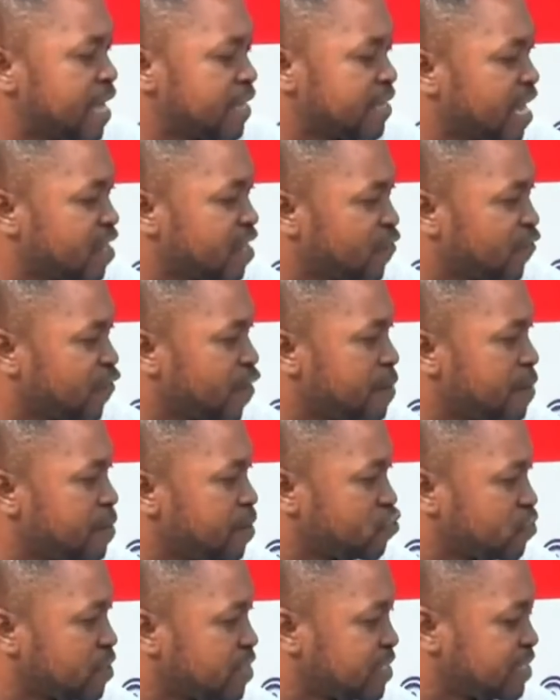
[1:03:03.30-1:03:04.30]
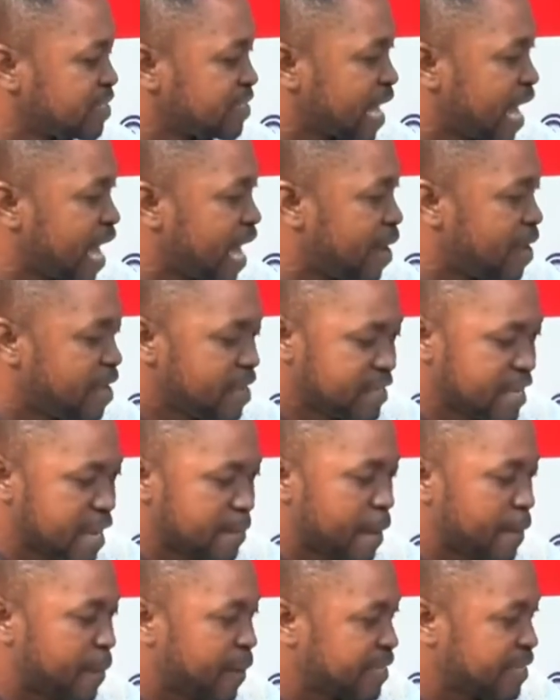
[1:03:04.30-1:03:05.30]
the difference between sa ye
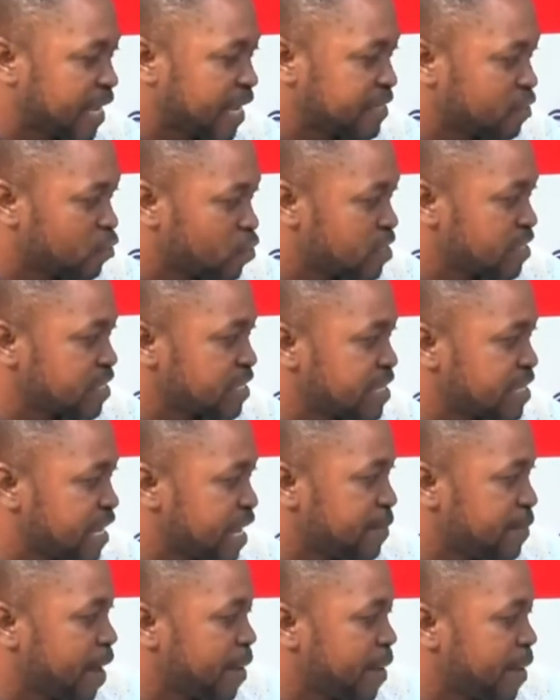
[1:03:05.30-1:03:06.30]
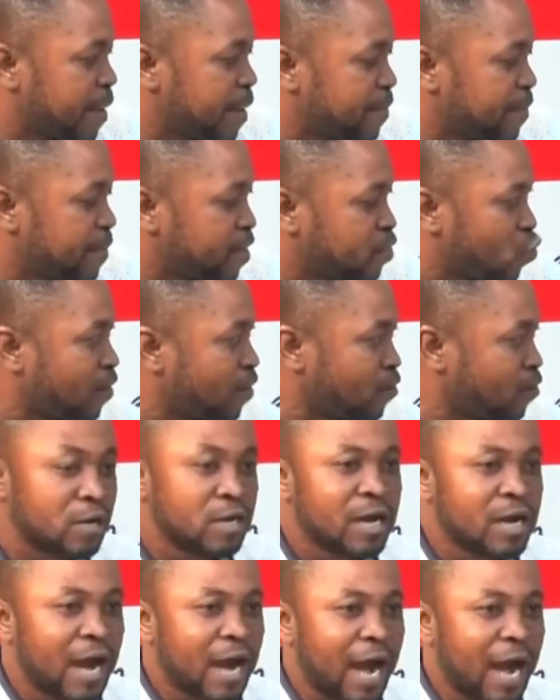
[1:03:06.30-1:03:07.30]
papa jaji kwesi ne ye ma medruwa no
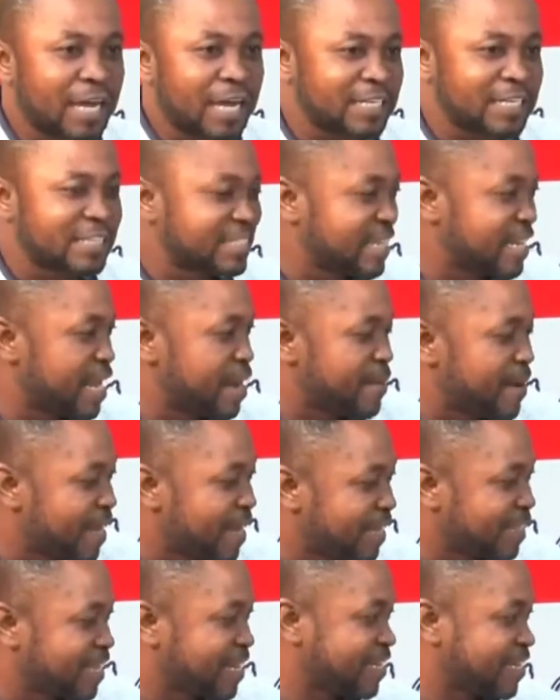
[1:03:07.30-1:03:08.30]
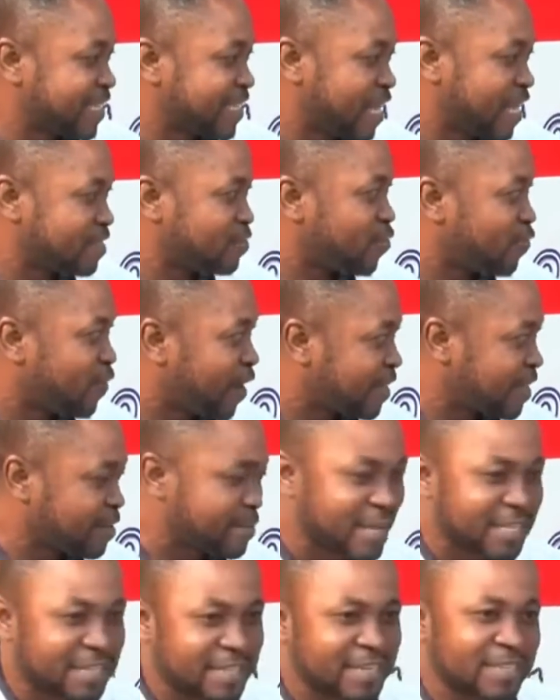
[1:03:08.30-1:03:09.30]
I think say na be 3000 over
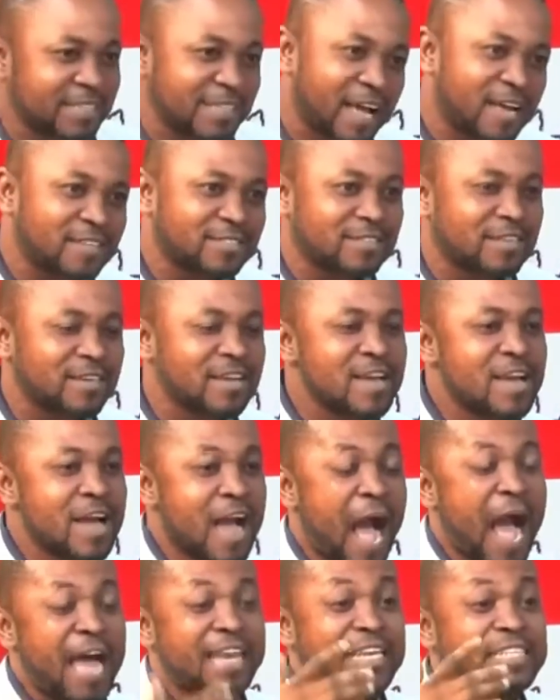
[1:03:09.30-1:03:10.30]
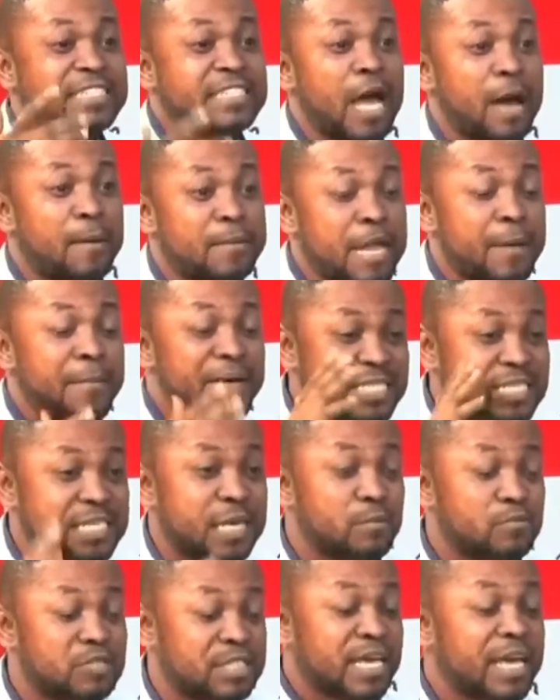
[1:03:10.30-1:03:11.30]
3000 and this time ye besere
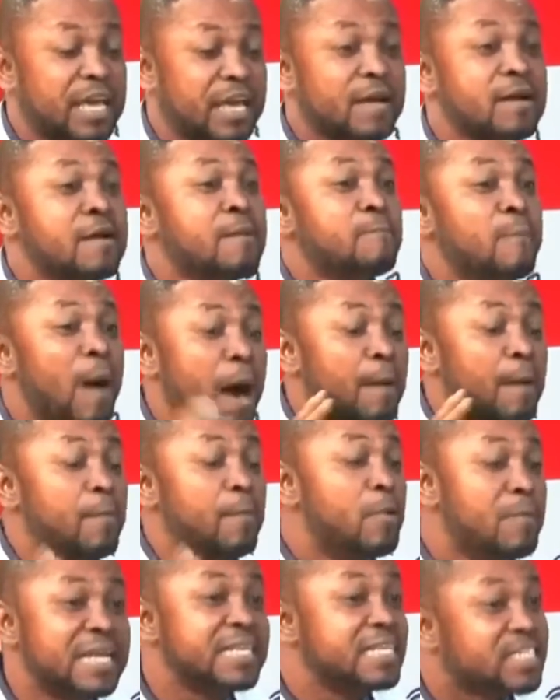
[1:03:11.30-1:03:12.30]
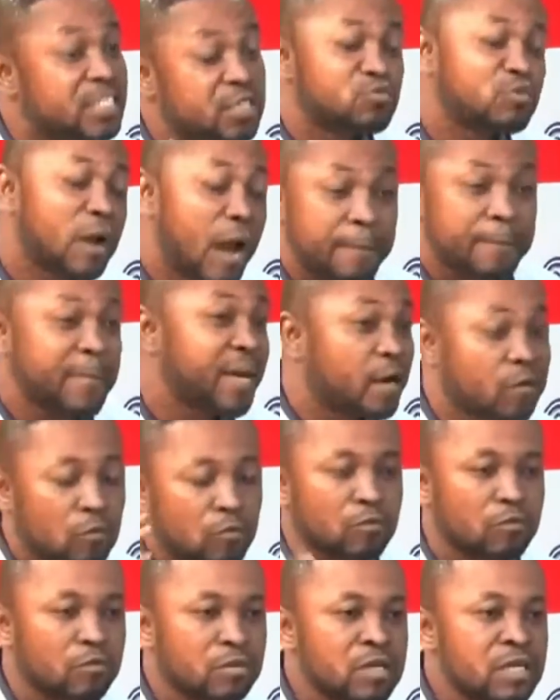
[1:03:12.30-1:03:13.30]
mo say mo mo mandi sikra me
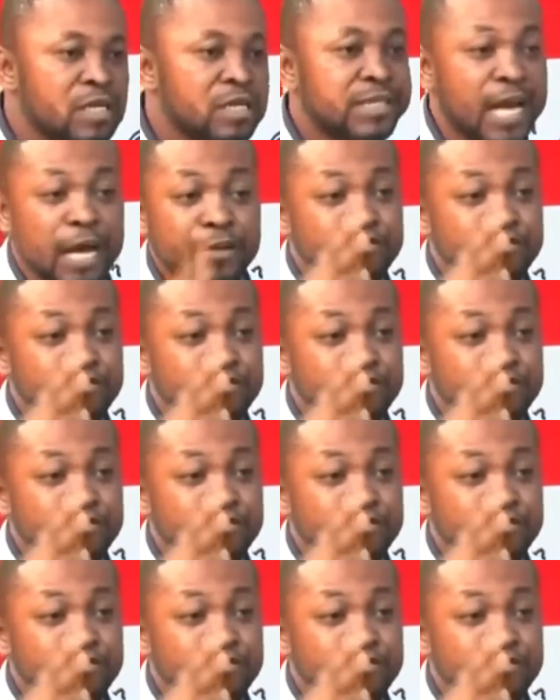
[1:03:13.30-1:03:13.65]
yen